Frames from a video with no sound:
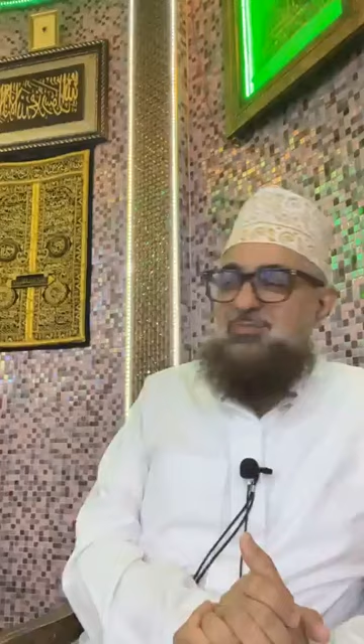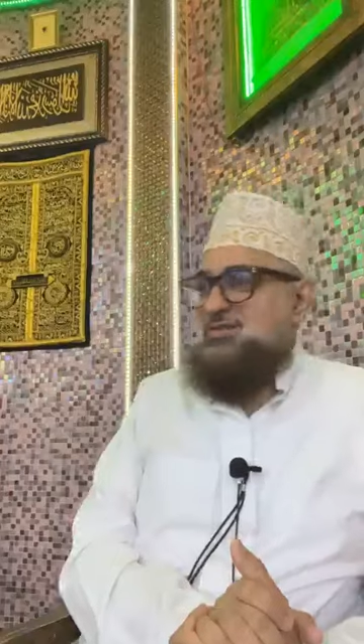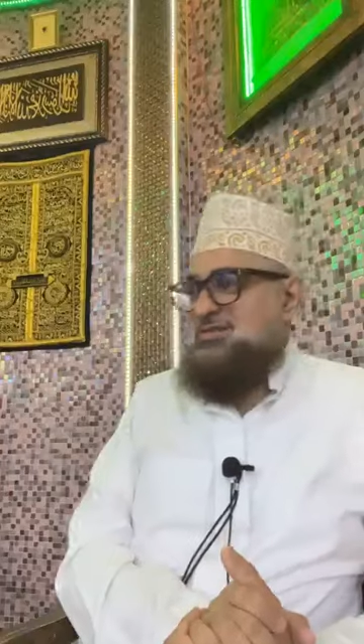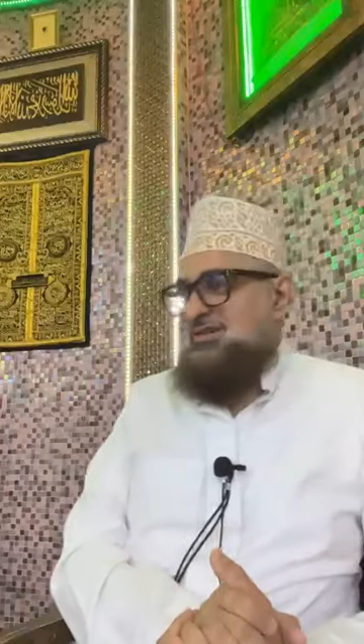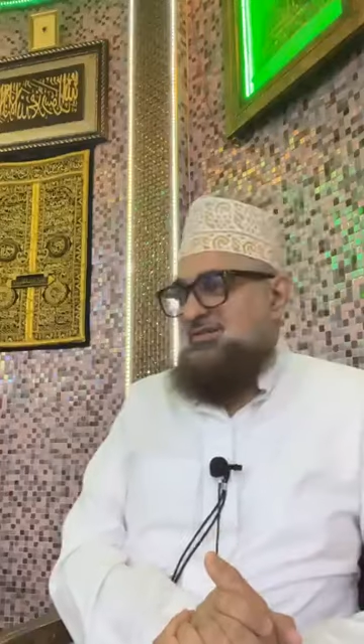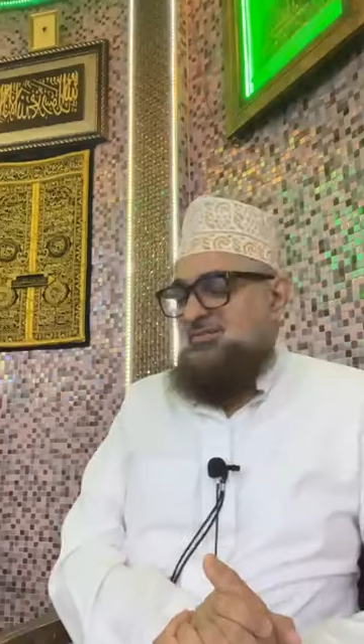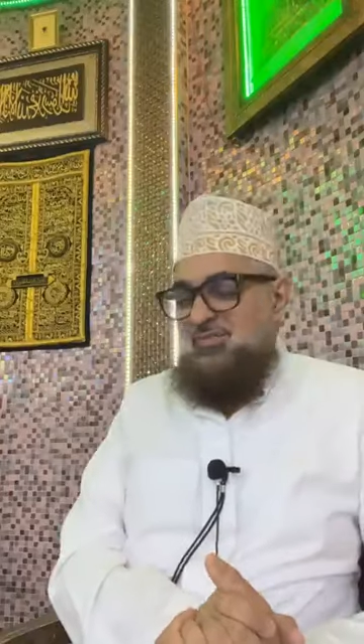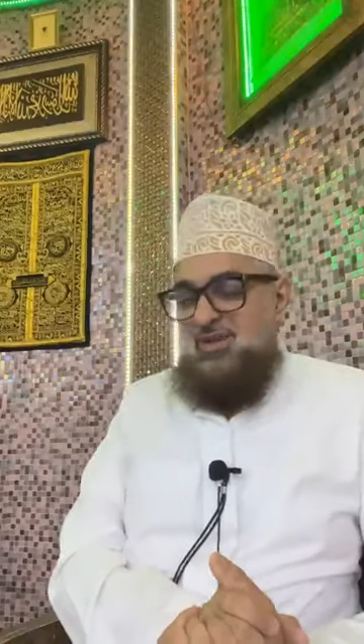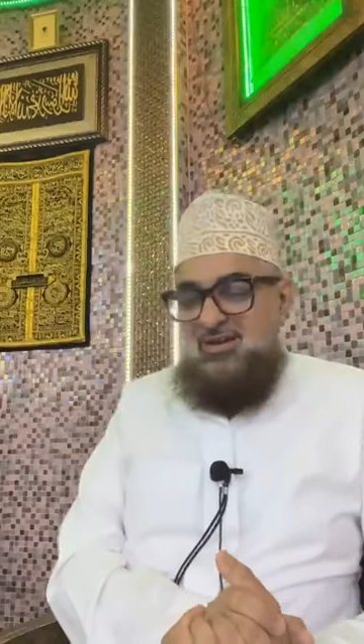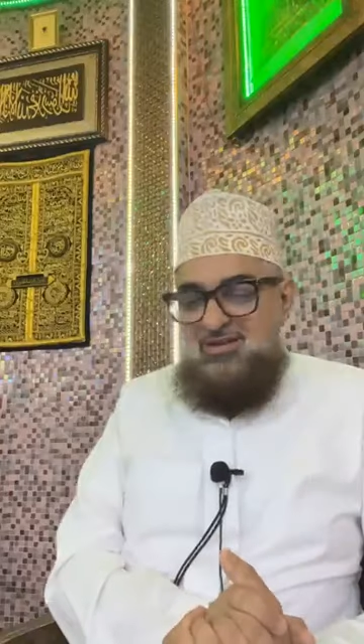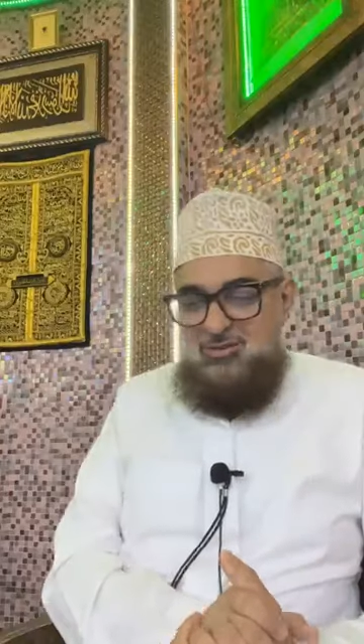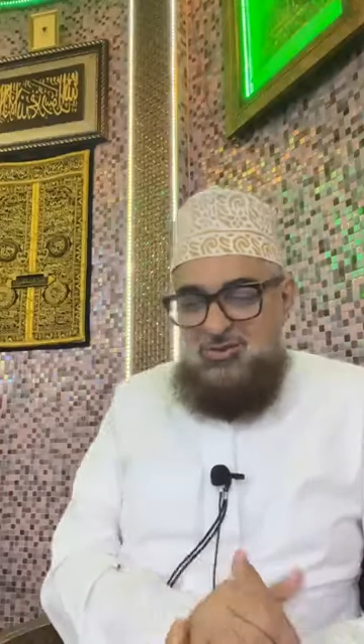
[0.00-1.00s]
Make me sit.
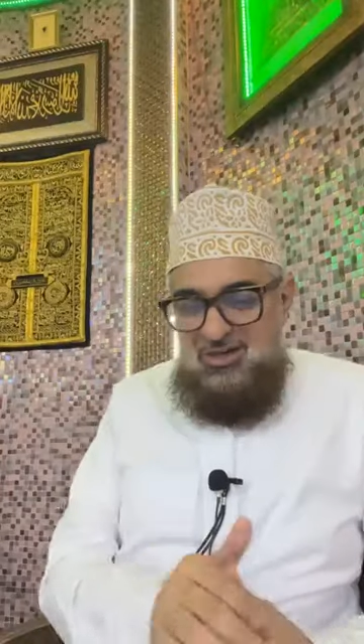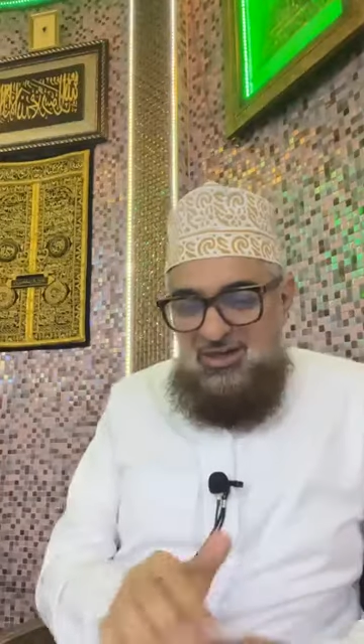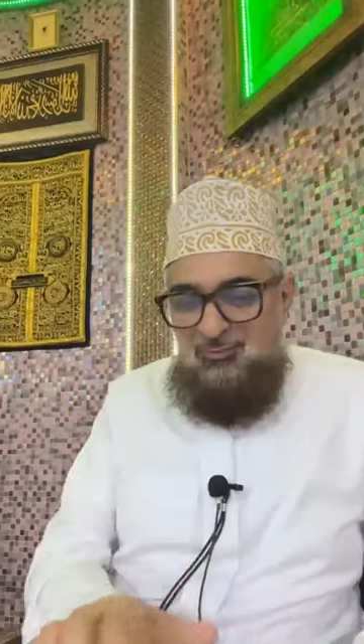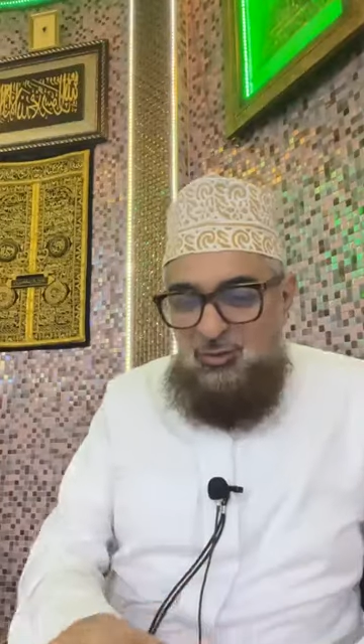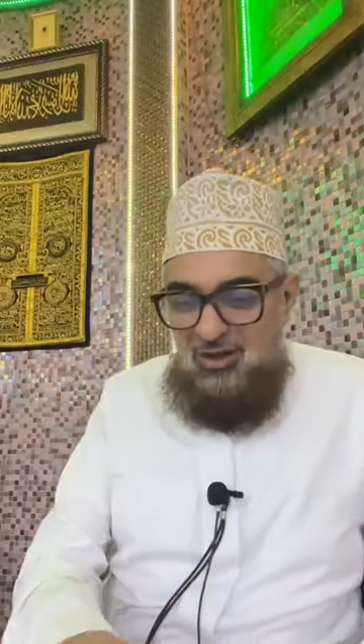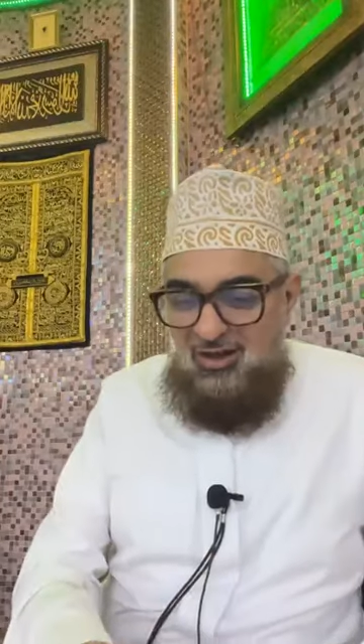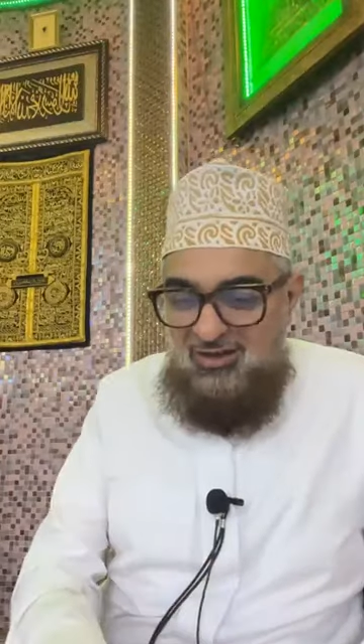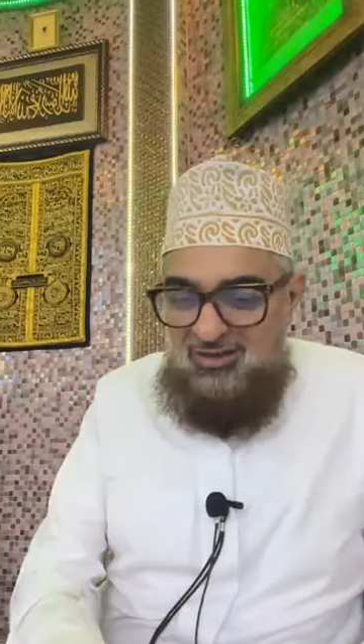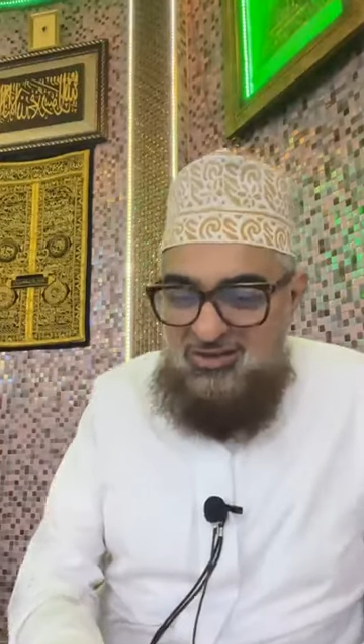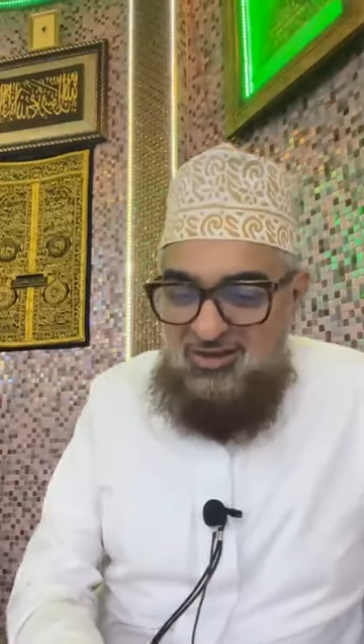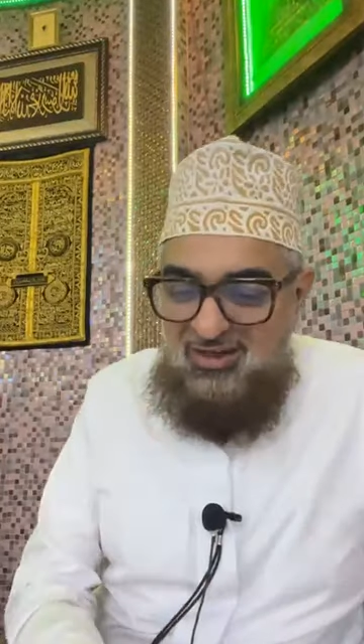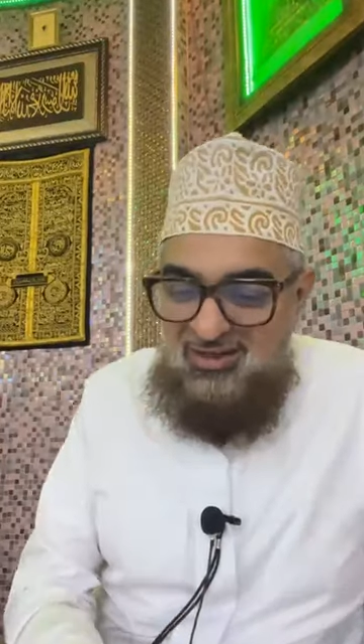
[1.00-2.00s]
So Shaykh Abdul
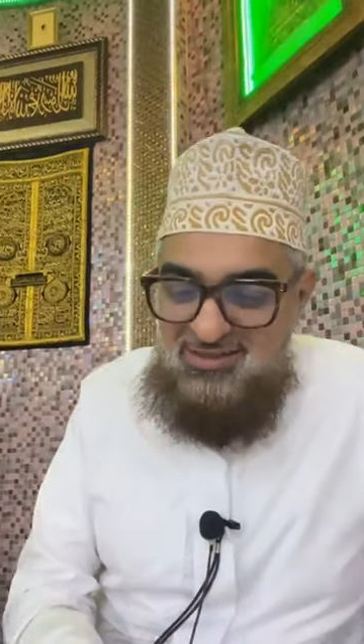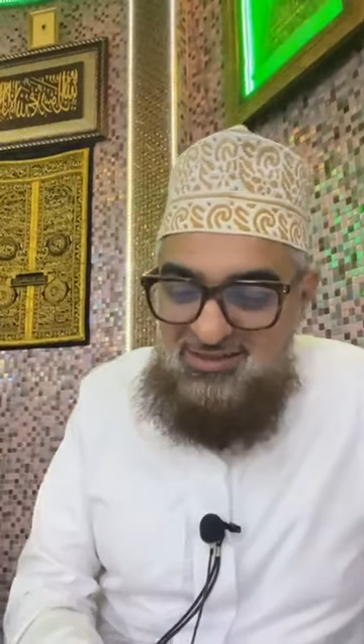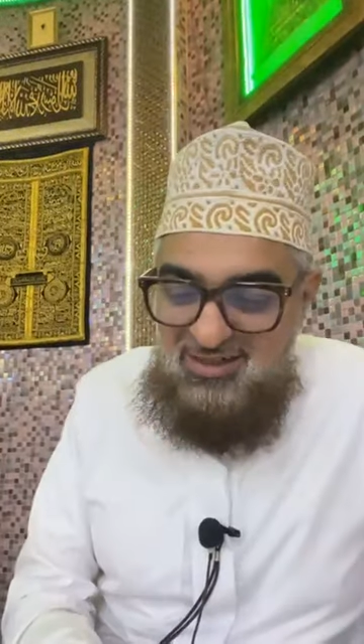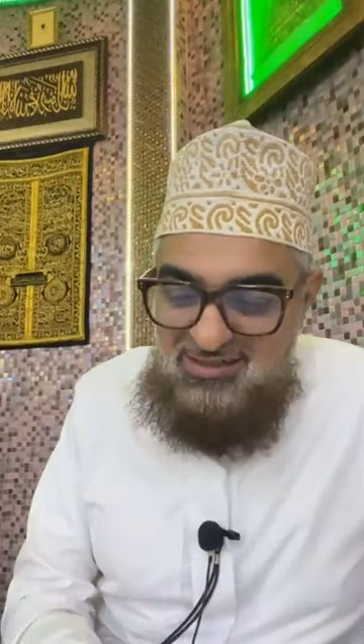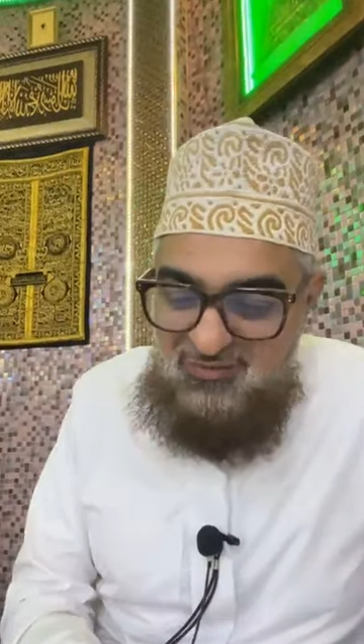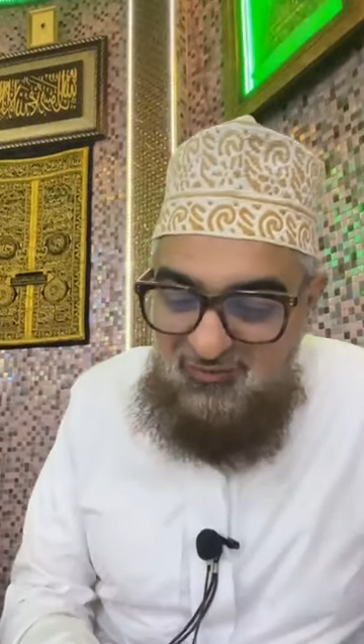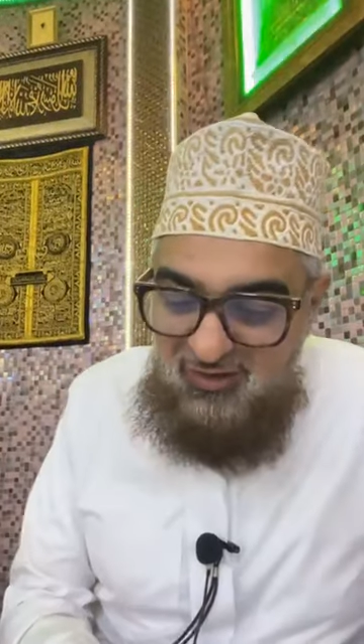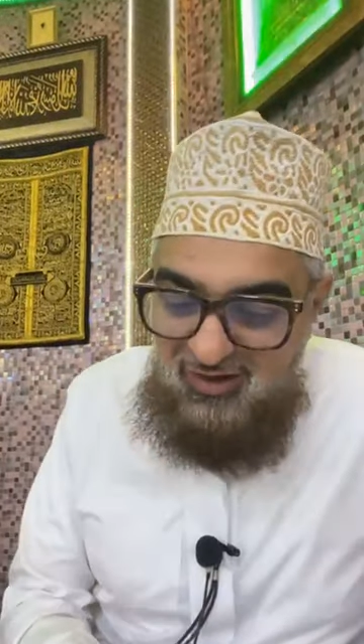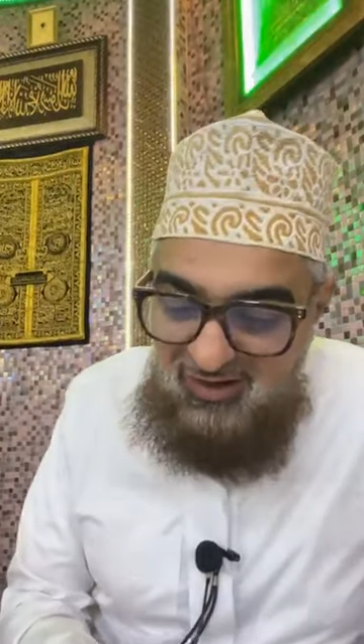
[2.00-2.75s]
Qadir Jilani says,